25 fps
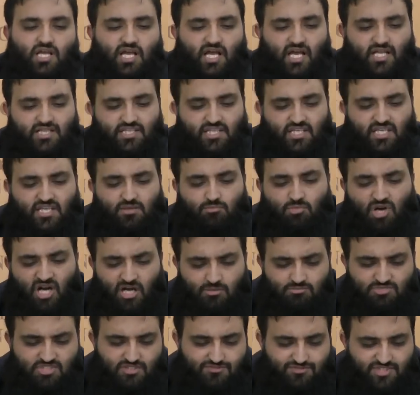and the
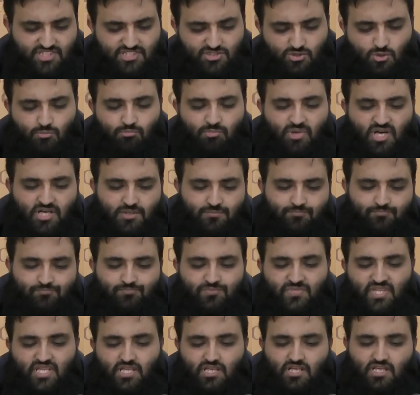imams of this
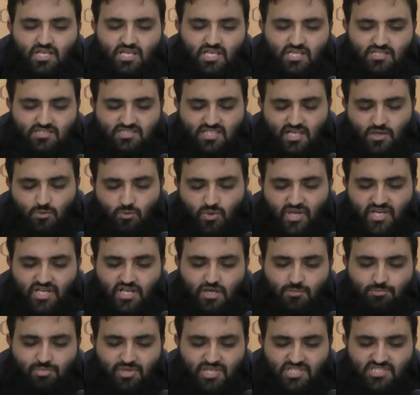ummah, is that when
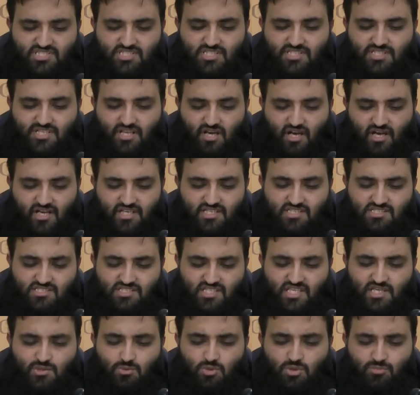a person dies,
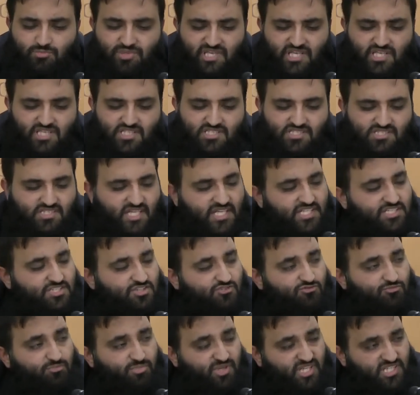he will be in a state
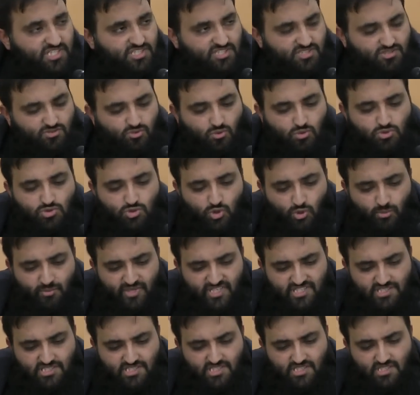of bliss or
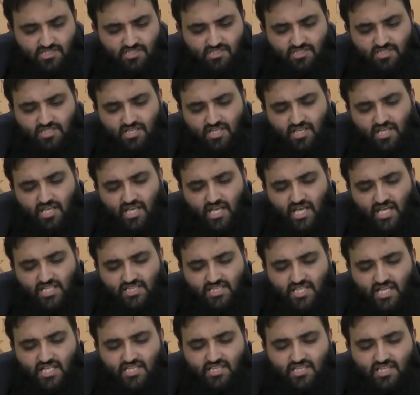torment,
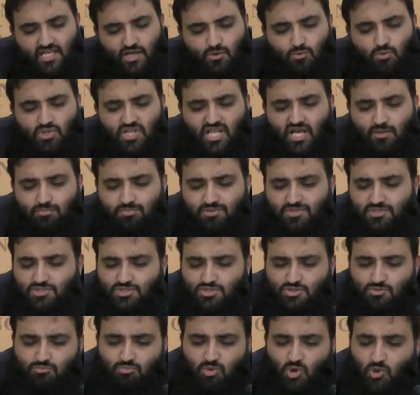and that will happen
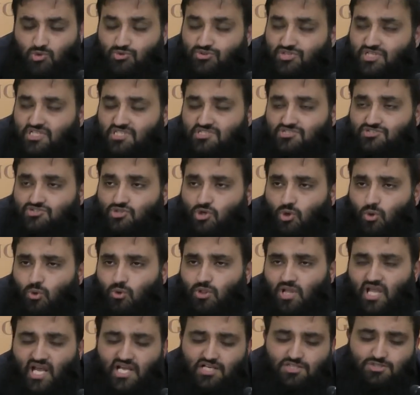to both his
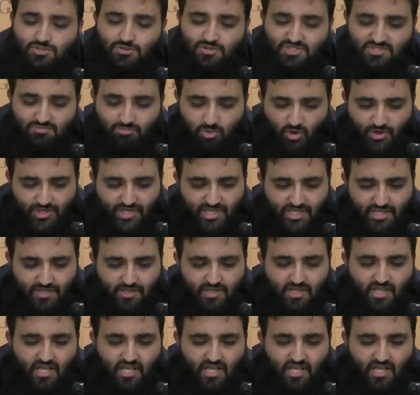soul and to his body.